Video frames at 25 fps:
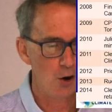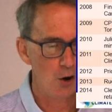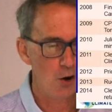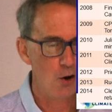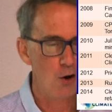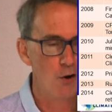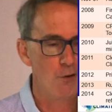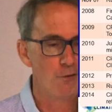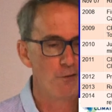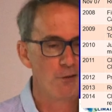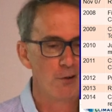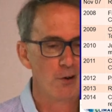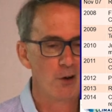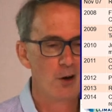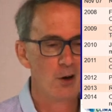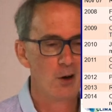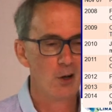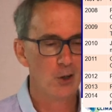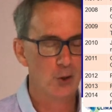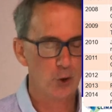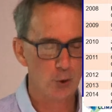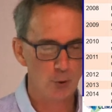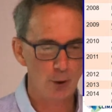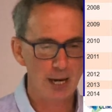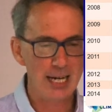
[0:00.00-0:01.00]
of
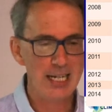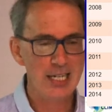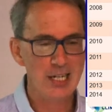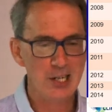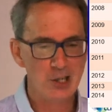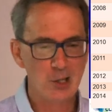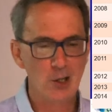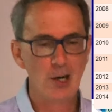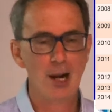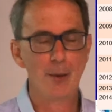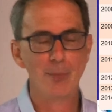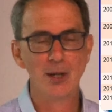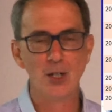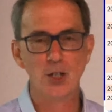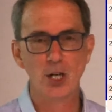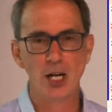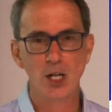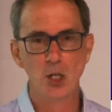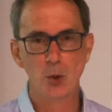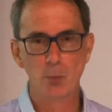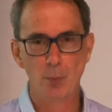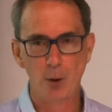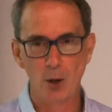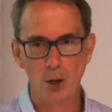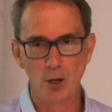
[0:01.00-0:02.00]
Australia's climate
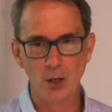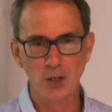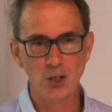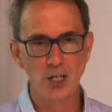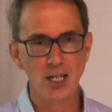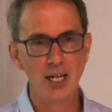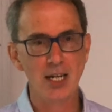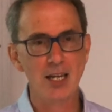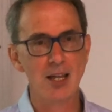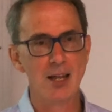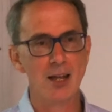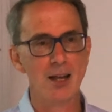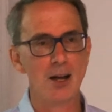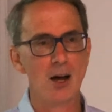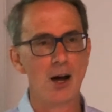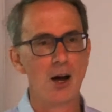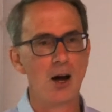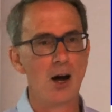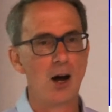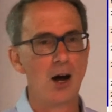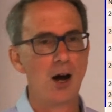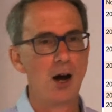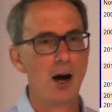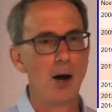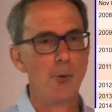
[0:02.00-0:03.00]
change policy.
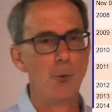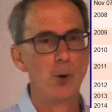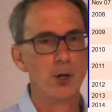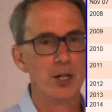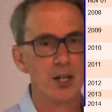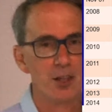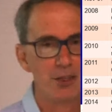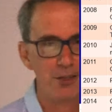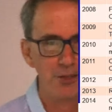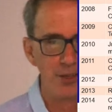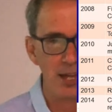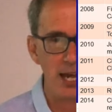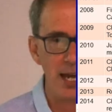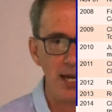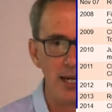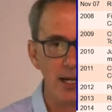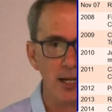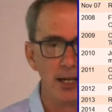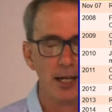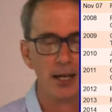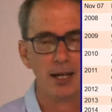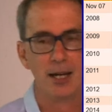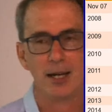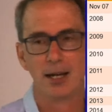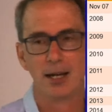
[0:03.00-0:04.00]
I want to thank